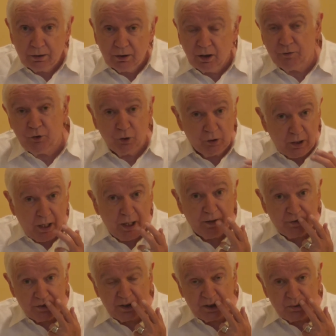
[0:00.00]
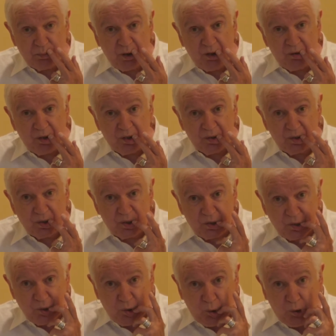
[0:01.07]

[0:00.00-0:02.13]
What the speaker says: of your life's experience,